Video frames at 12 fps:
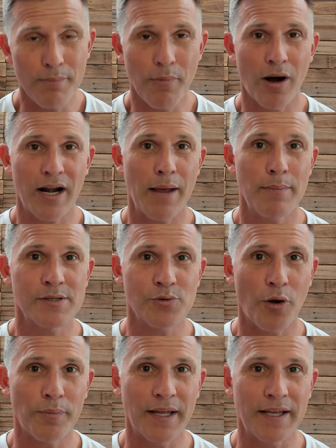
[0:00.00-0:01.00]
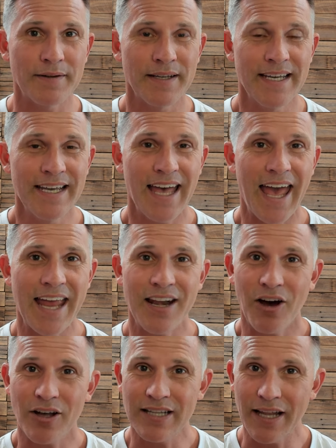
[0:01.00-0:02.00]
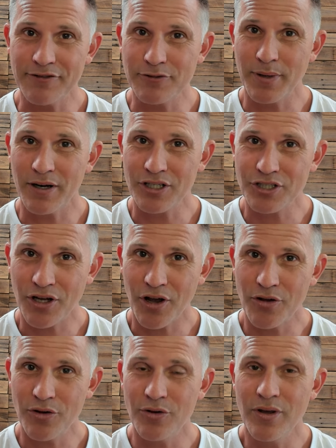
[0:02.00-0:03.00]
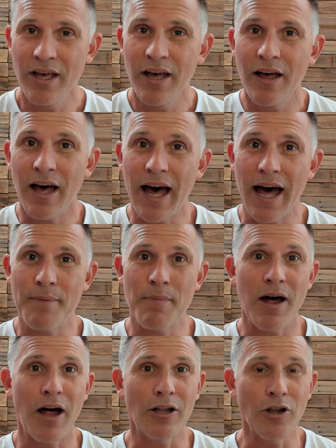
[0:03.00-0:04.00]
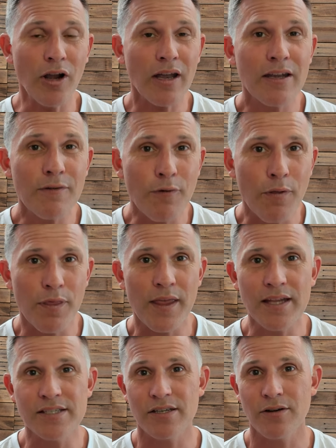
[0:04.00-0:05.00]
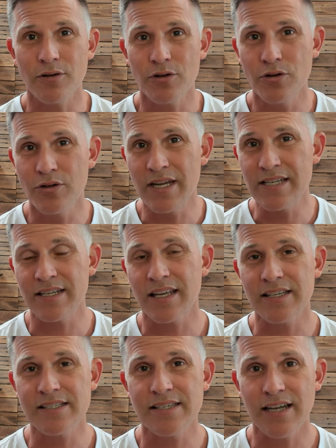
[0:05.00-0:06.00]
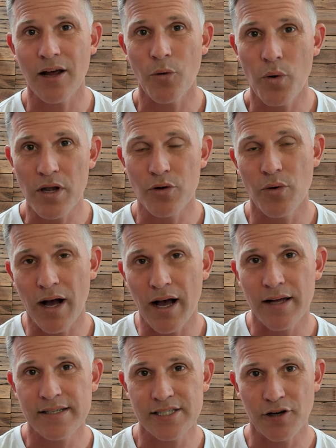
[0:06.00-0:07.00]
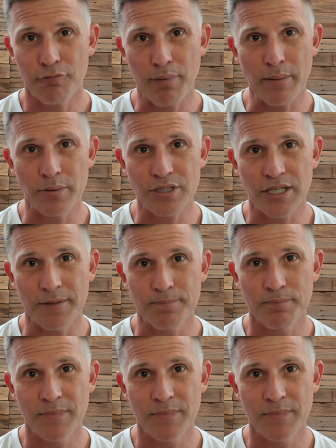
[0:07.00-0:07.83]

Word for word: My name is Romney, and I'd love to be able to show you a lot of different things you need to consider when you are self-publishing.